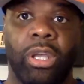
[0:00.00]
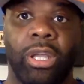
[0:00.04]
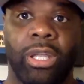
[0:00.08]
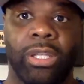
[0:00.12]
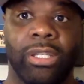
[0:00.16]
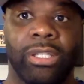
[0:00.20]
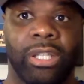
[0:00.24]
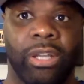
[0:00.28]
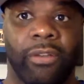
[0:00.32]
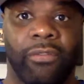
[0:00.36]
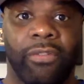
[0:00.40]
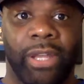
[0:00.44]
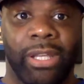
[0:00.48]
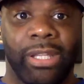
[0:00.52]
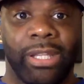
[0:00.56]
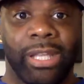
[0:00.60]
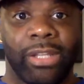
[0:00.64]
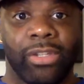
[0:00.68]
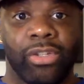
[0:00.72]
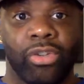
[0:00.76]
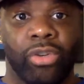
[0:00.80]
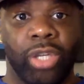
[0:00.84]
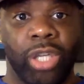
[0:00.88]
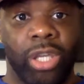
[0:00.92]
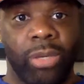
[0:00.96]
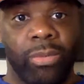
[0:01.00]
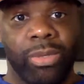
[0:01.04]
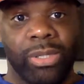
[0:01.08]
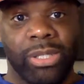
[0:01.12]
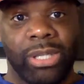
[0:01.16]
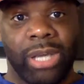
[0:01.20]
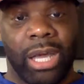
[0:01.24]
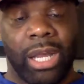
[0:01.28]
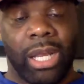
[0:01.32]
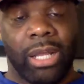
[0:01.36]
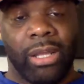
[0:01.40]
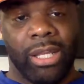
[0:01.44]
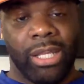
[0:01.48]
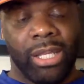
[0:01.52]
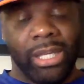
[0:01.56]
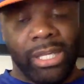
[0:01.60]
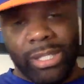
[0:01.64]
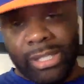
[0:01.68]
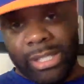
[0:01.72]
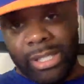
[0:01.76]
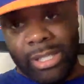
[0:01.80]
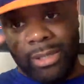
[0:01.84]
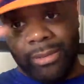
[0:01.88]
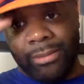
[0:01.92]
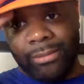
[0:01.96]
and stuff like that. So he was kind of
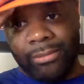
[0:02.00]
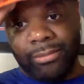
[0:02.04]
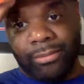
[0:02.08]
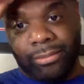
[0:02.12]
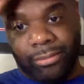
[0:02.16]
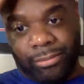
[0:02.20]
easy